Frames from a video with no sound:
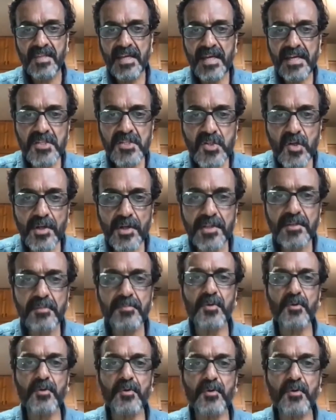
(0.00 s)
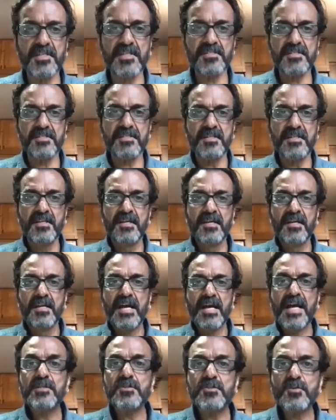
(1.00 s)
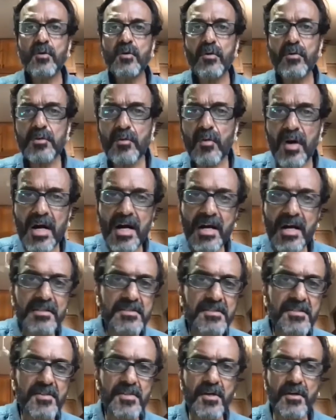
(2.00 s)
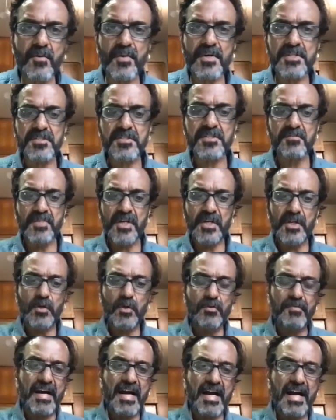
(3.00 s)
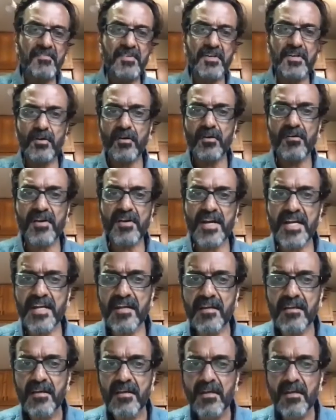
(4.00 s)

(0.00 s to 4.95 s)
Enjoy the process. And so to answer your question, Meenu, if I haven't already,